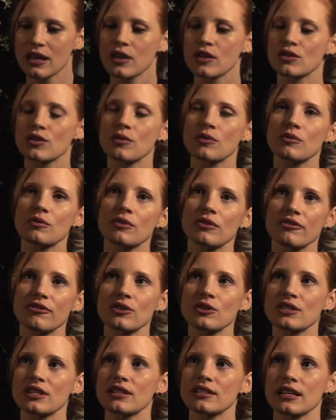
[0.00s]
So the
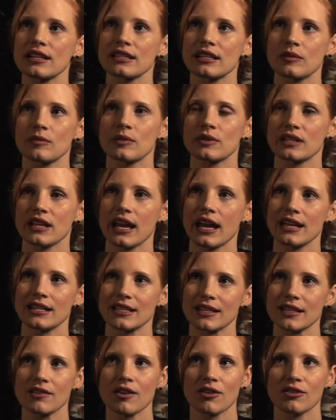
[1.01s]
first things I did was I had to
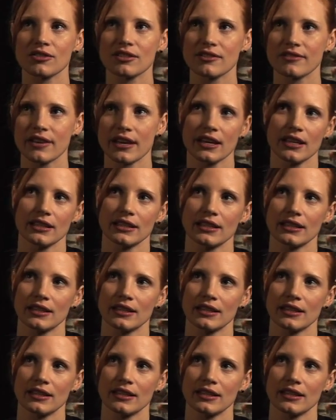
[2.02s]
cultivate